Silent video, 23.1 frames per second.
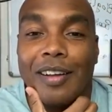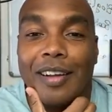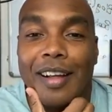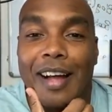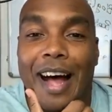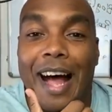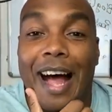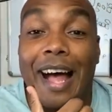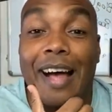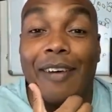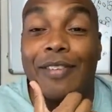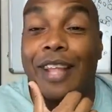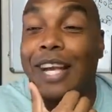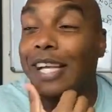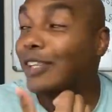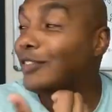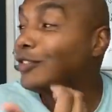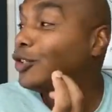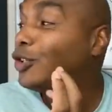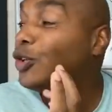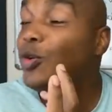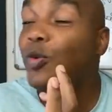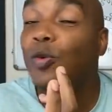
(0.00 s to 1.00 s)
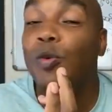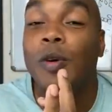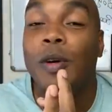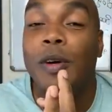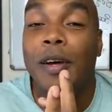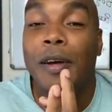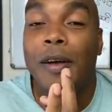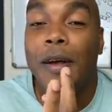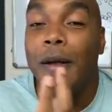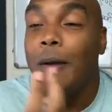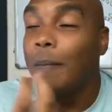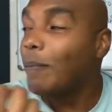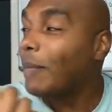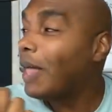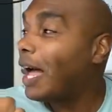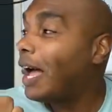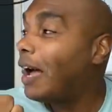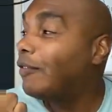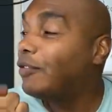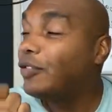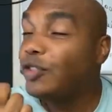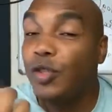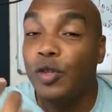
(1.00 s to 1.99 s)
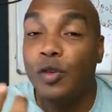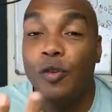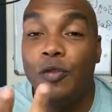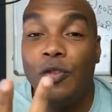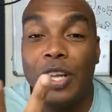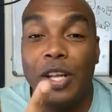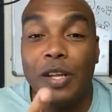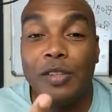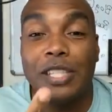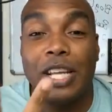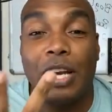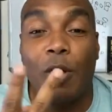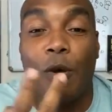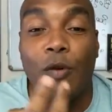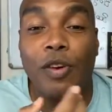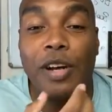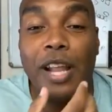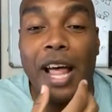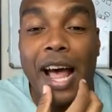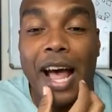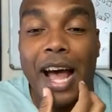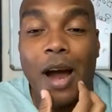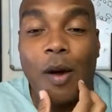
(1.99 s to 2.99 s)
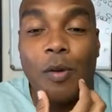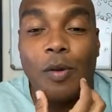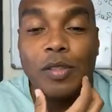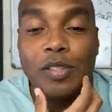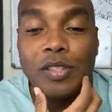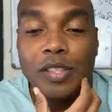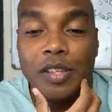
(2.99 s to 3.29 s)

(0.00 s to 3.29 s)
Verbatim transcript: I have like two, I have two videos that are over an hour